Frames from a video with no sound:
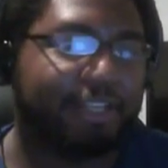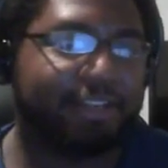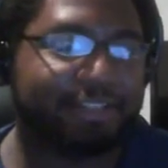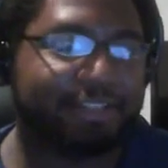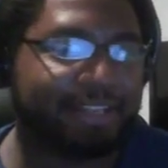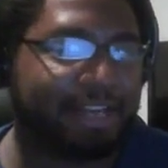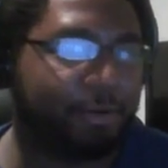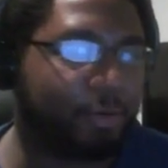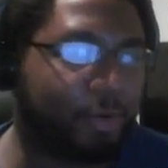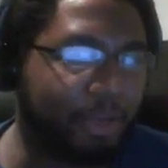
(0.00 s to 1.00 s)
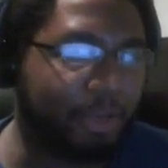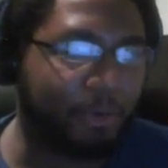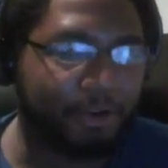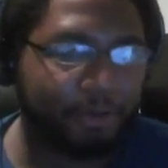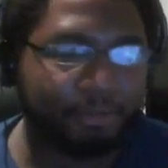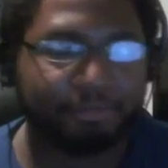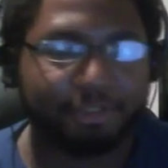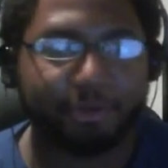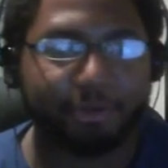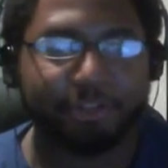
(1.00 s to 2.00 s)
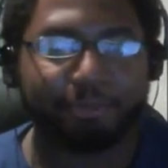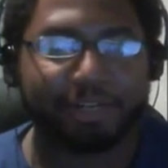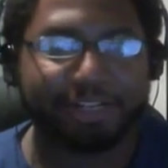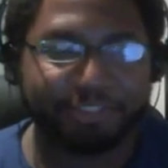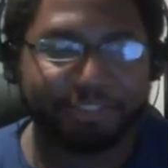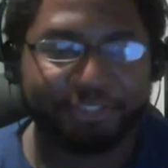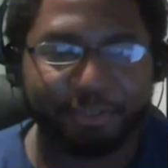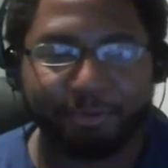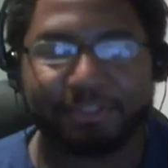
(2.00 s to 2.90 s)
Discount Grey Worm going to the prostitutes,